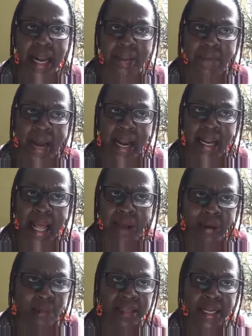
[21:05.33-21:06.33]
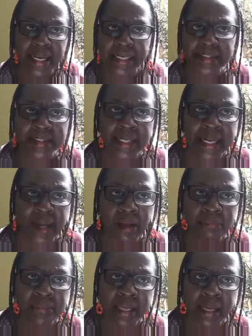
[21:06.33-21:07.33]
like mine. How come they get to get
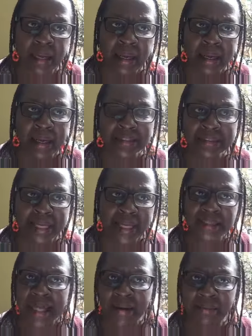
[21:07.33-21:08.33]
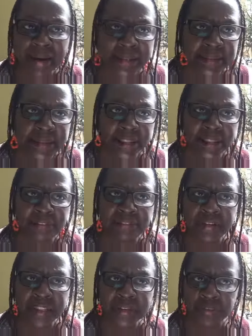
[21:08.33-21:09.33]
up there and start directing the
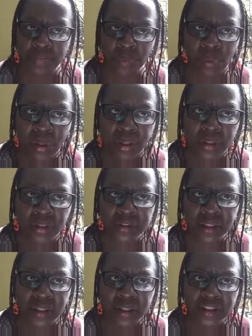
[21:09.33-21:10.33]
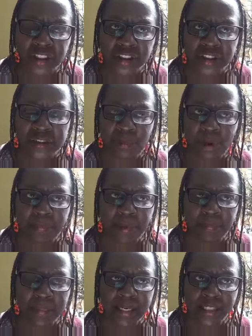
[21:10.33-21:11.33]
affairs of the world? Such a small
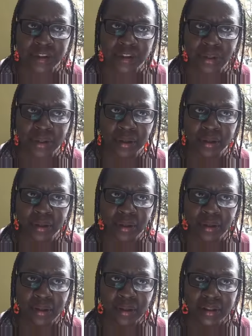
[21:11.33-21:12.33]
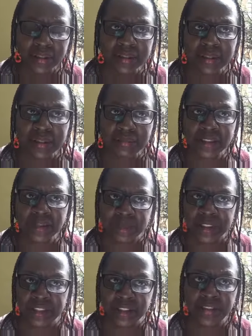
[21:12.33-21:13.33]
population. So sometimes we
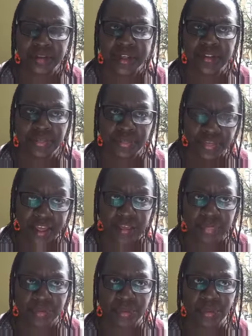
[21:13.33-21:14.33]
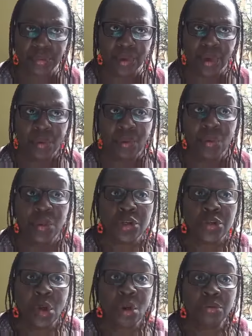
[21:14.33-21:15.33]
need to think, think through. When we
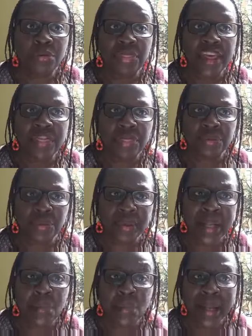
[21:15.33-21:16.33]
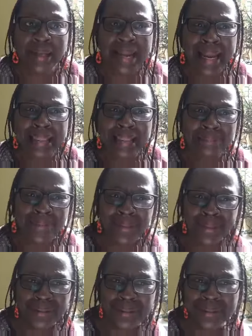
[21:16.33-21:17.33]
don't think through, then we are heading
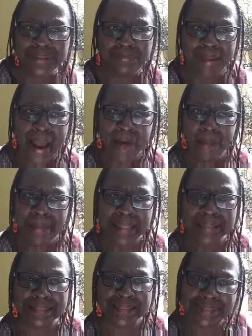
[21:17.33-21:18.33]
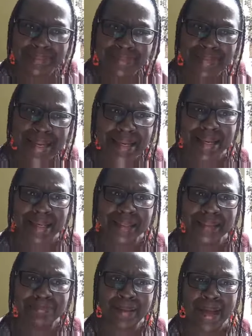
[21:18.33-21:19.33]
to this biomass thinking,
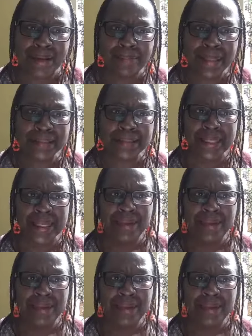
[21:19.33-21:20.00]
this biomass